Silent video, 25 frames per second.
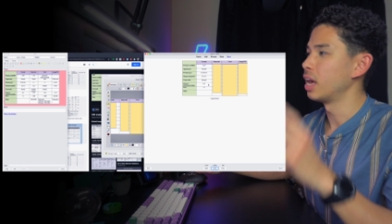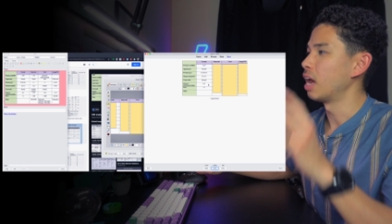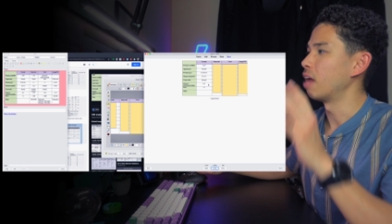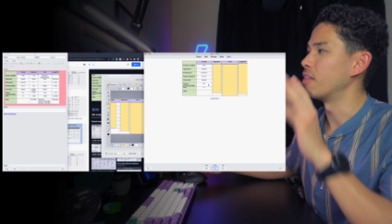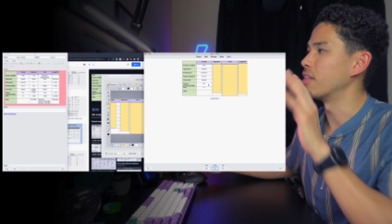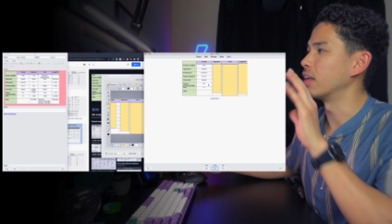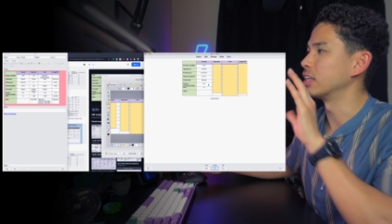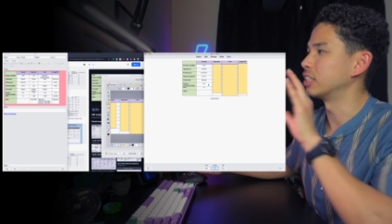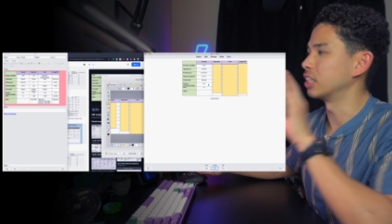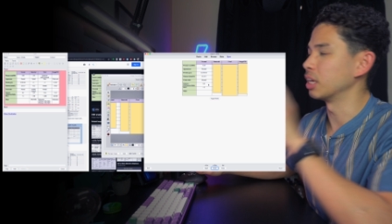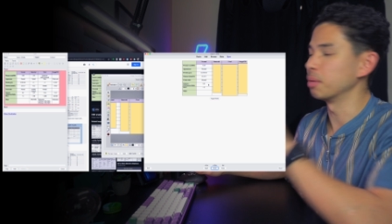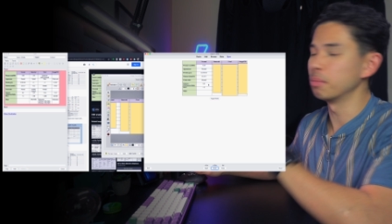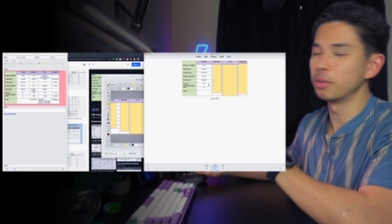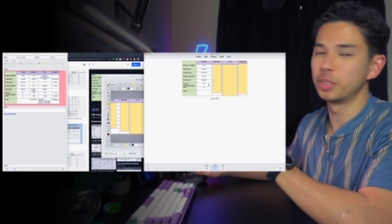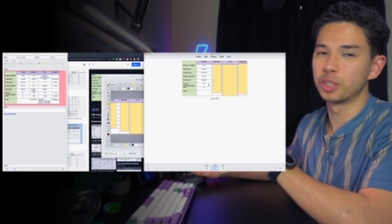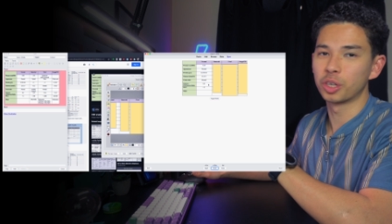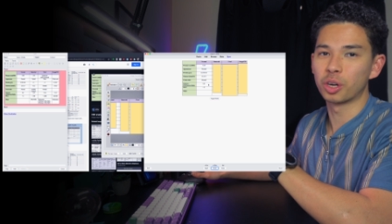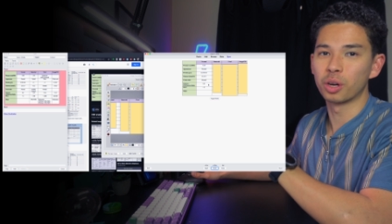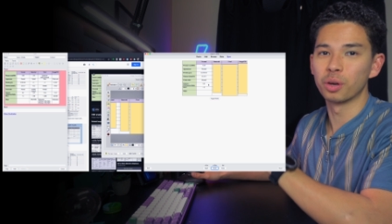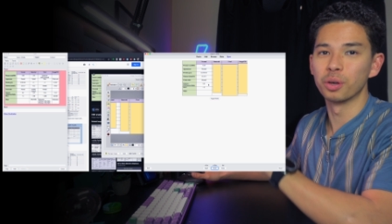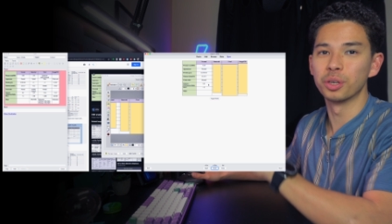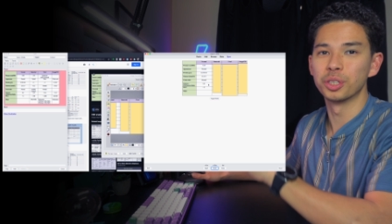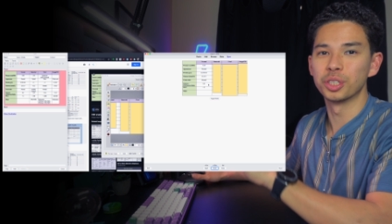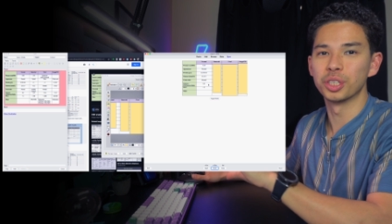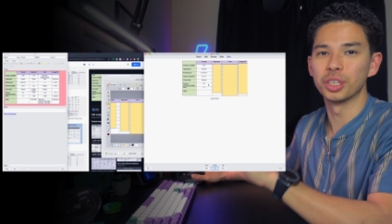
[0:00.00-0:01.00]
And that's image
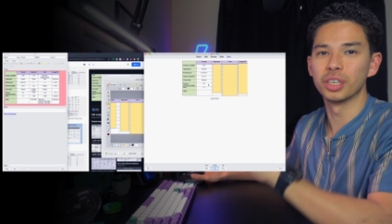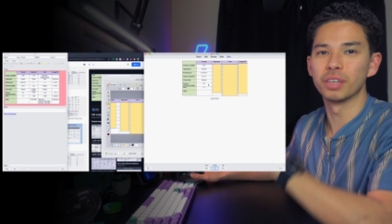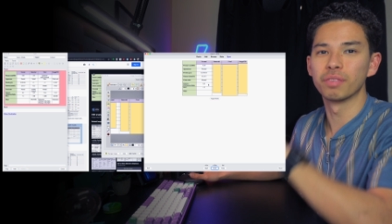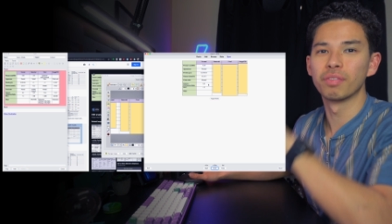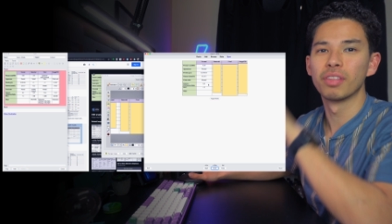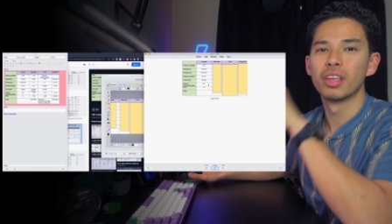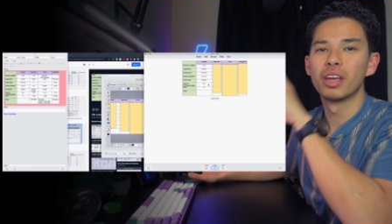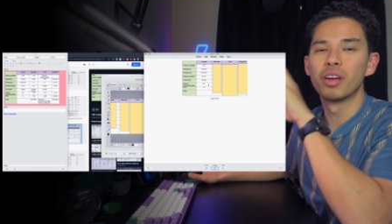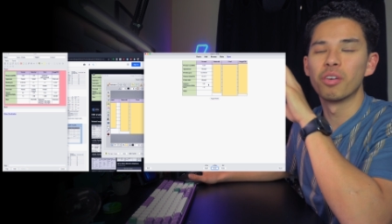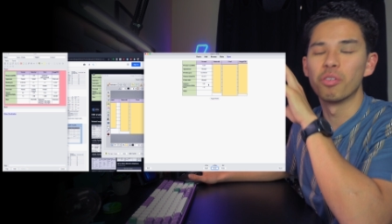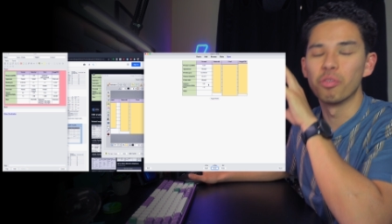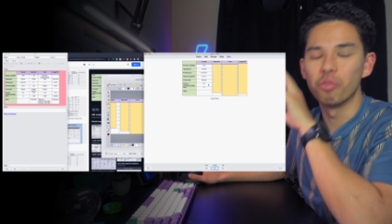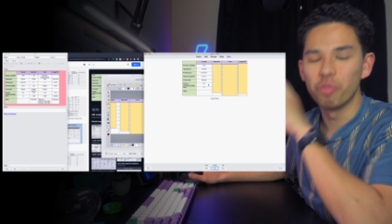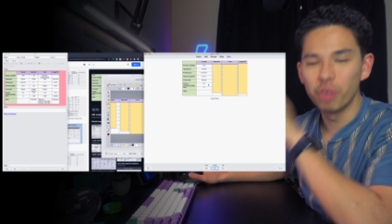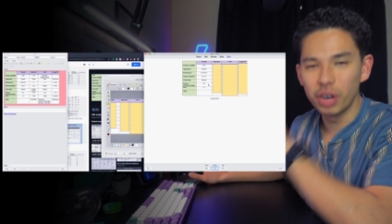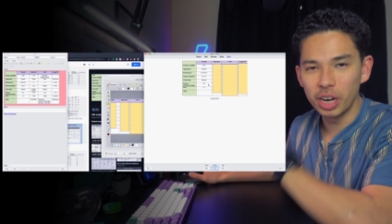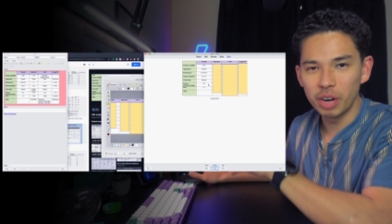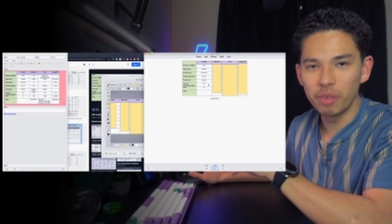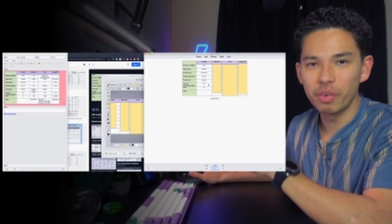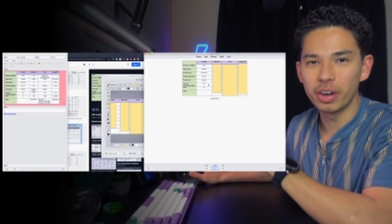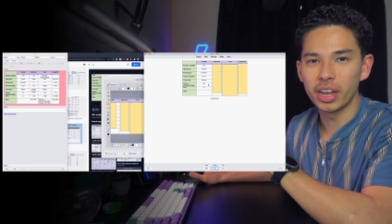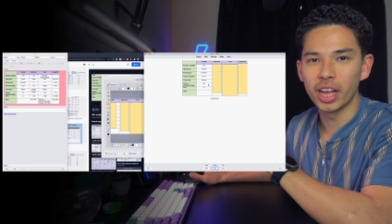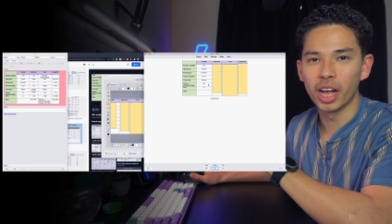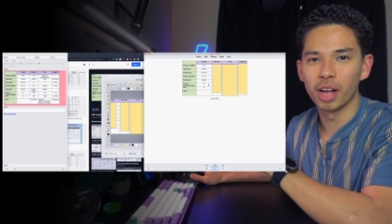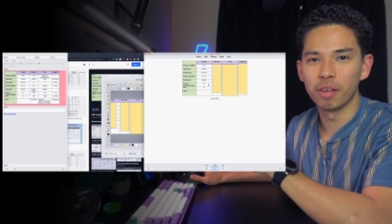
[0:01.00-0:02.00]
occlusion, really,
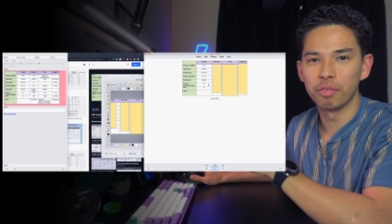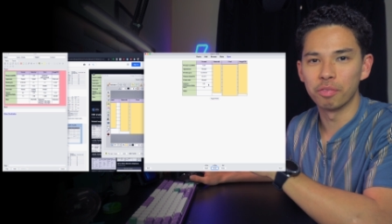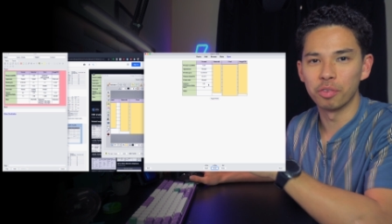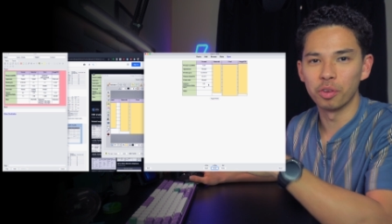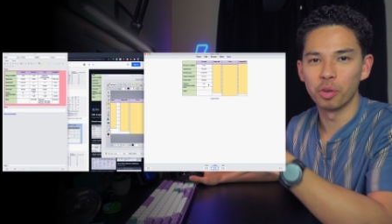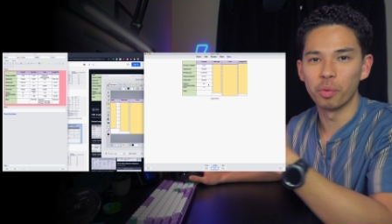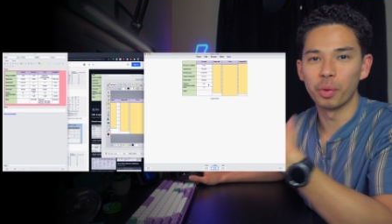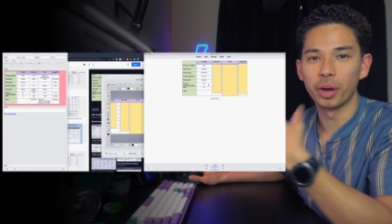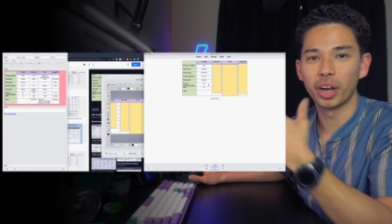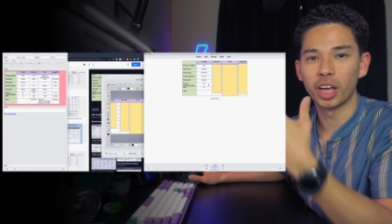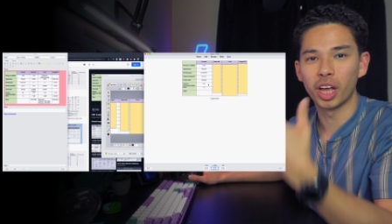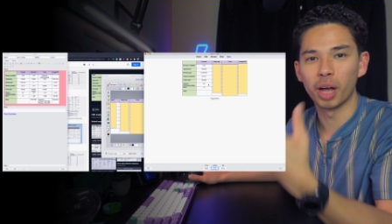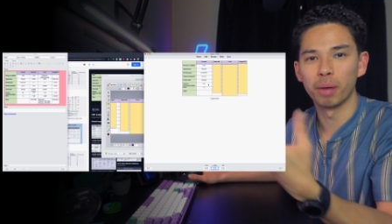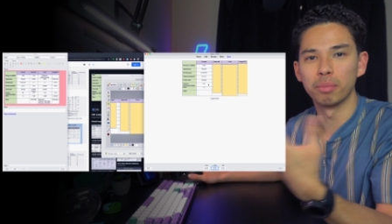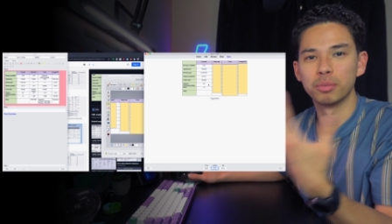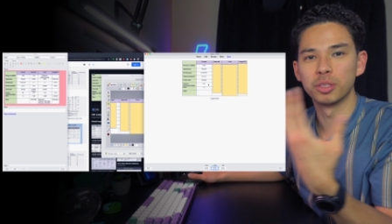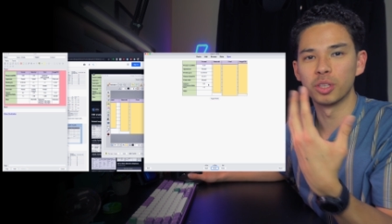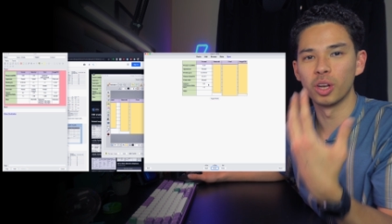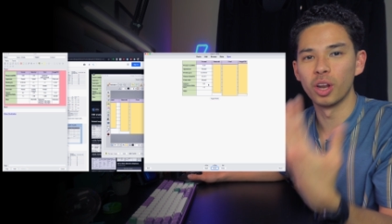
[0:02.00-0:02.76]
really helpful when it comes